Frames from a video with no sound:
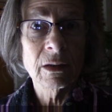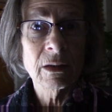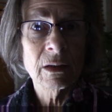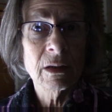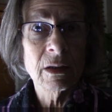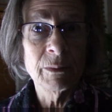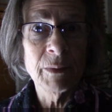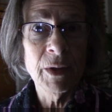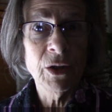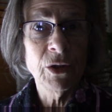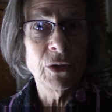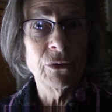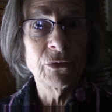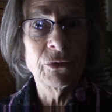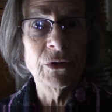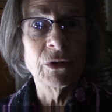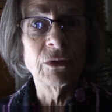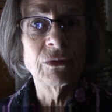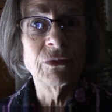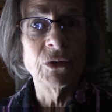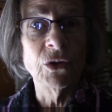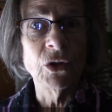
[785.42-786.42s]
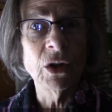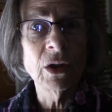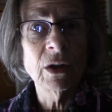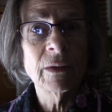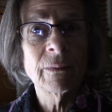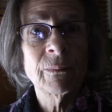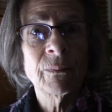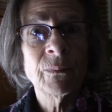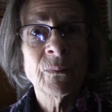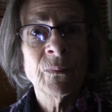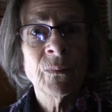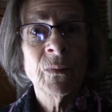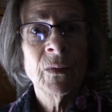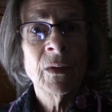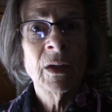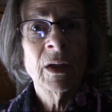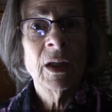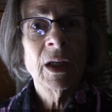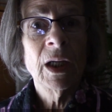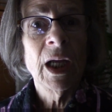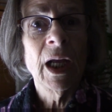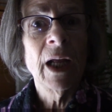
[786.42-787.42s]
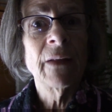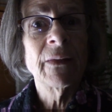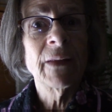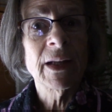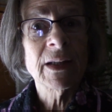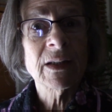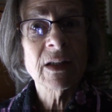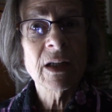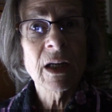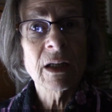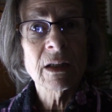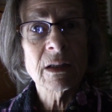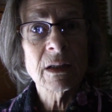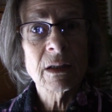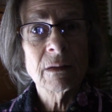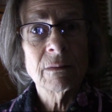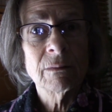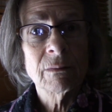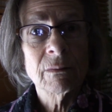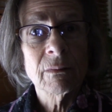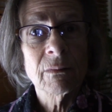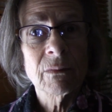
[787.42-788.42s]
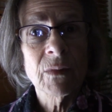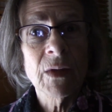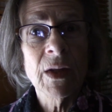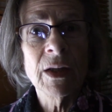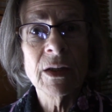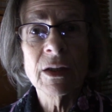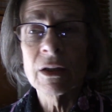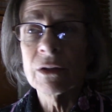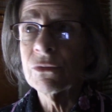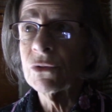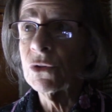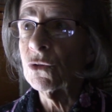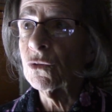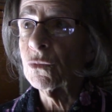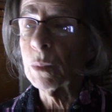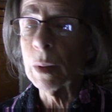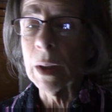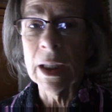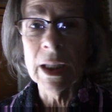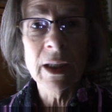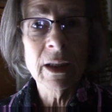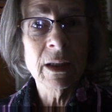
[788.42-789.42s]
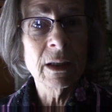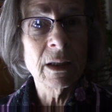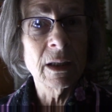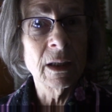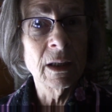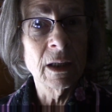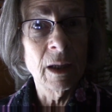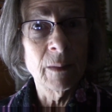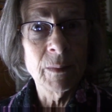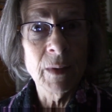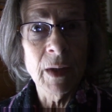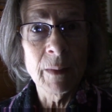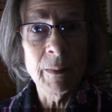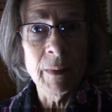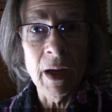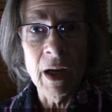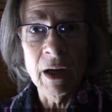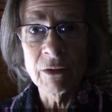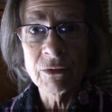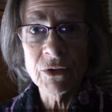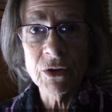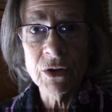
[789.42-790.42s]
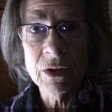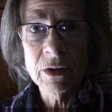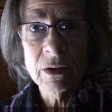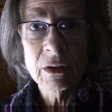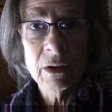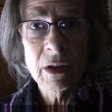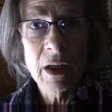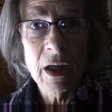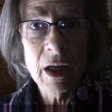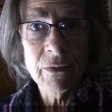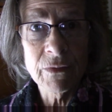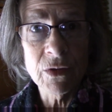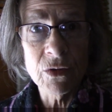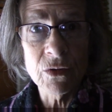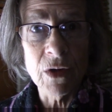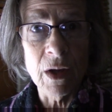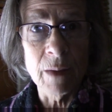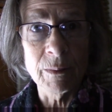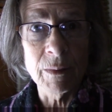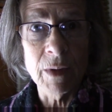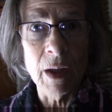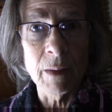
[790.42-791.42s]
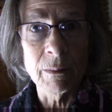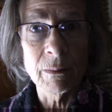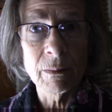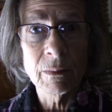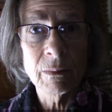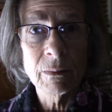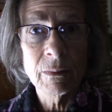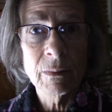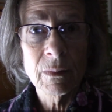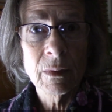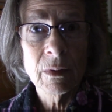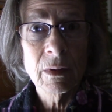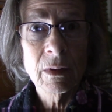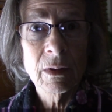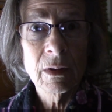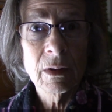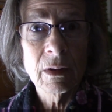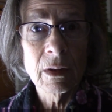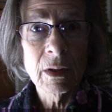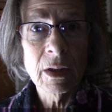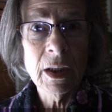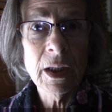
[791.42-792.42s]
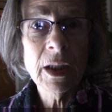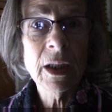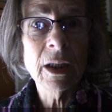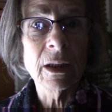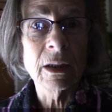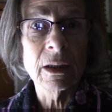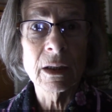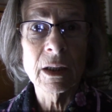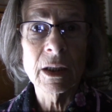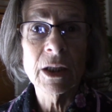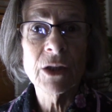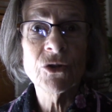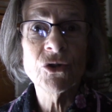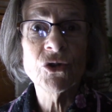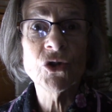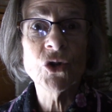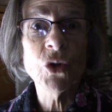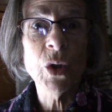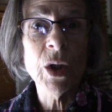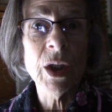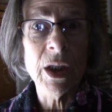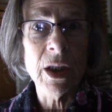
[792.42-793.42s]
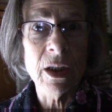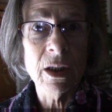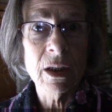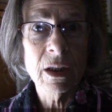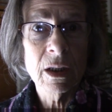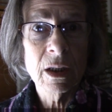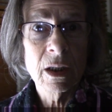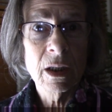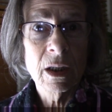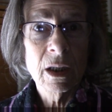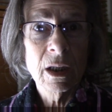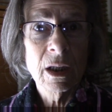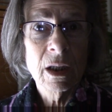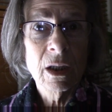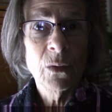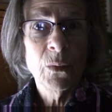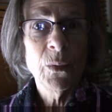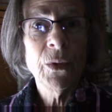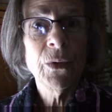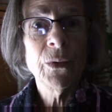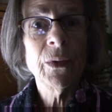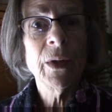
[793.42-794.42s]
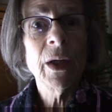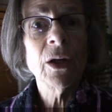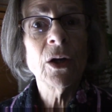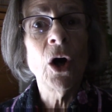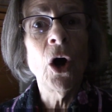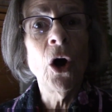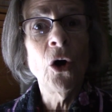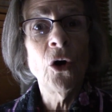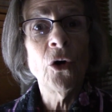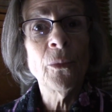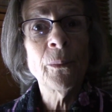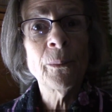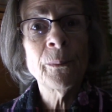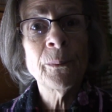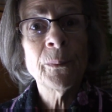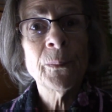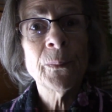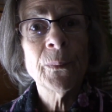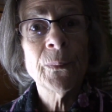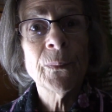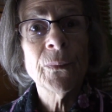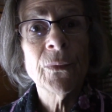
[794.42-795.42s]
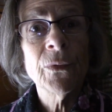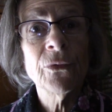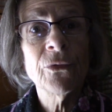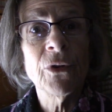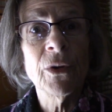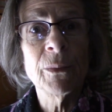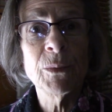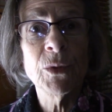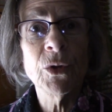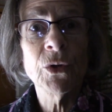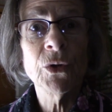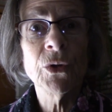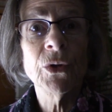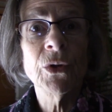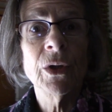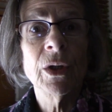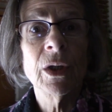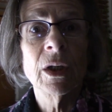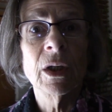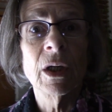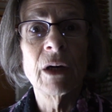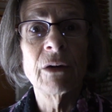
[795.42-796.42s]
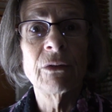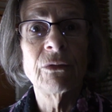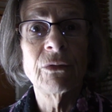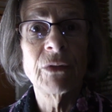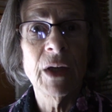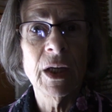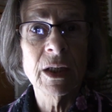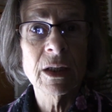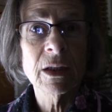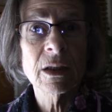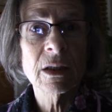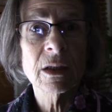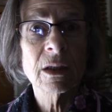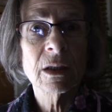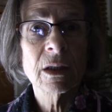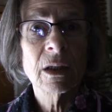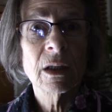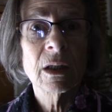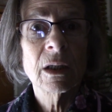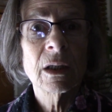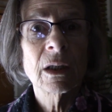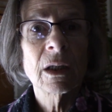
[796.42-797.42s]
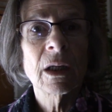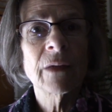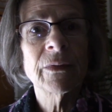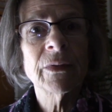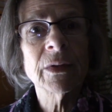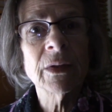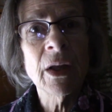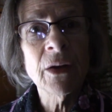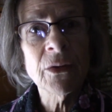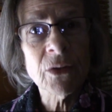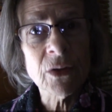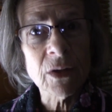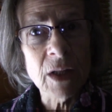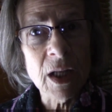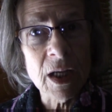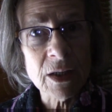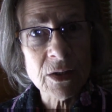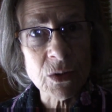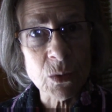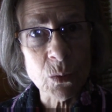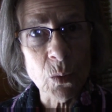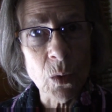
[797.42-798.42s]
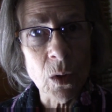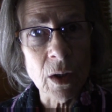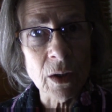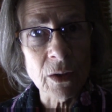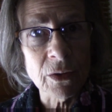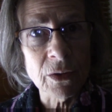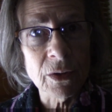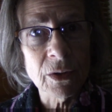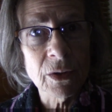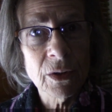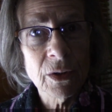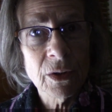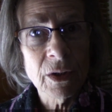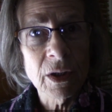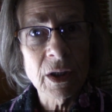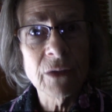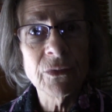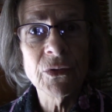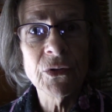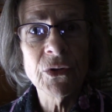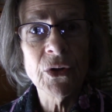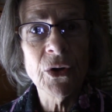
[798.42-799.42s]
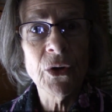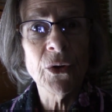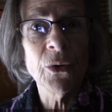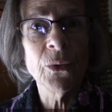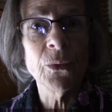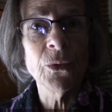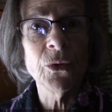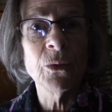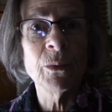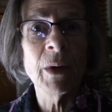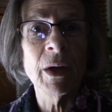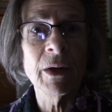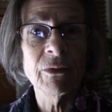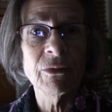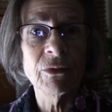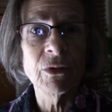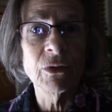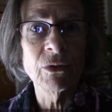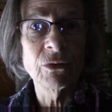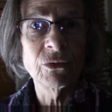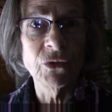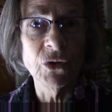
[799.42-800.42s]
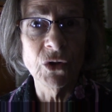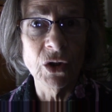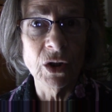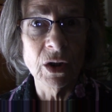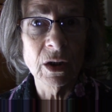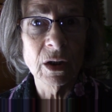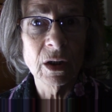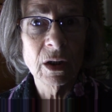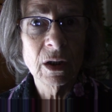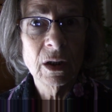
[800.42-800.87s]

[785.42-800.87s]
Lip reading: to make you feel full, and that's it. And if you've planned a num-num after, have your num-num. Eat it. Enjoy it. When you get home from your event, have another glass of water, even though you might feel full.